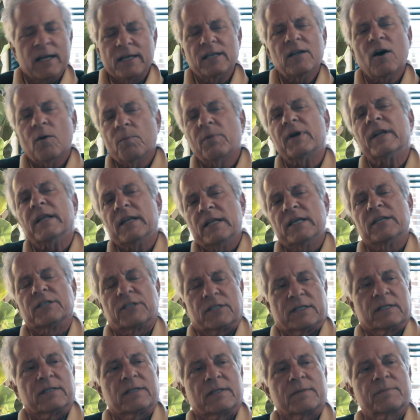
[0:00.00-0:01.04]
No, but it
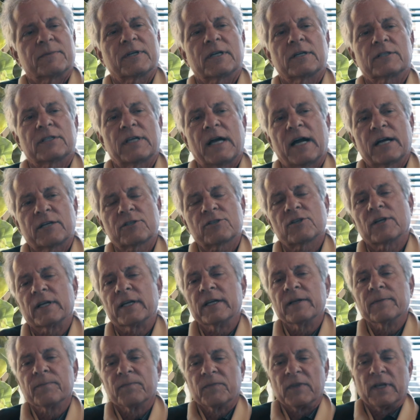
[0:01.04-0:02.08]
isn't, because
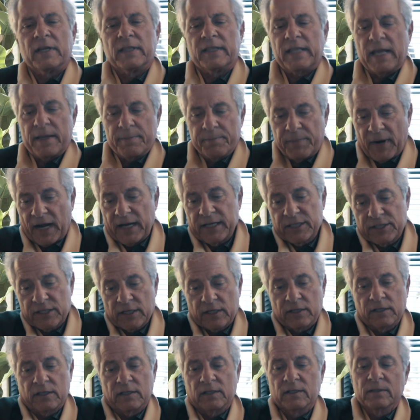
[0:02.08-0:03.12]
actually they
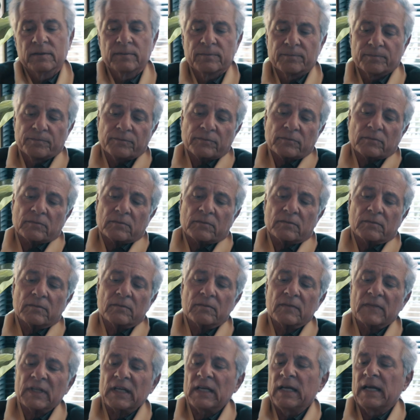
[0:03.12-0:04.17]
bicycle
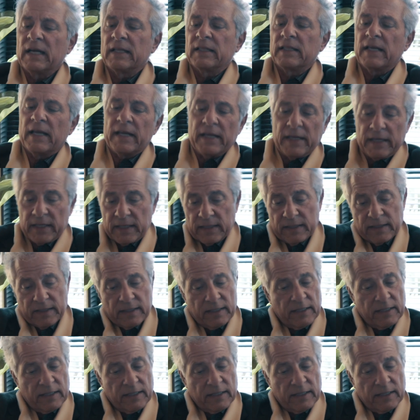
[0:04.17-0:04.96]
and they eat,